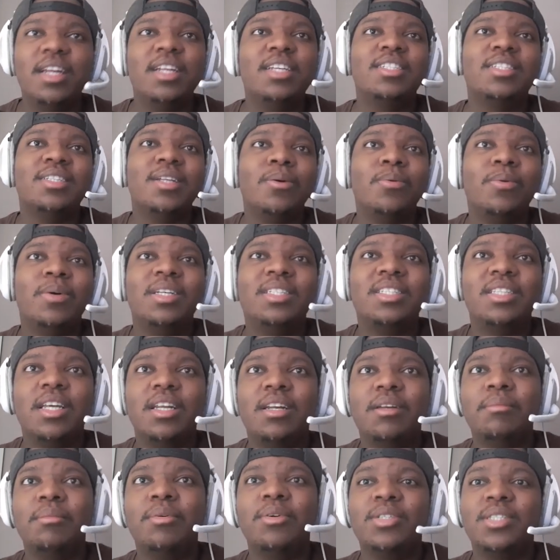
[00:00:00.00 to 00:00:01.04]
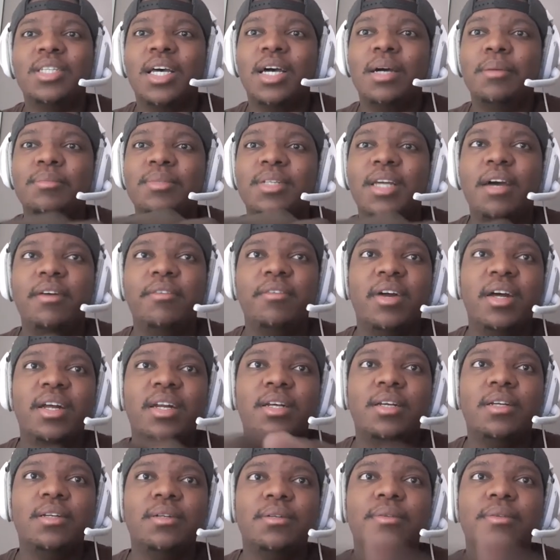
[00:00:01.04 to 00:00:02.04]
Let's not waste any more time. Dive right in.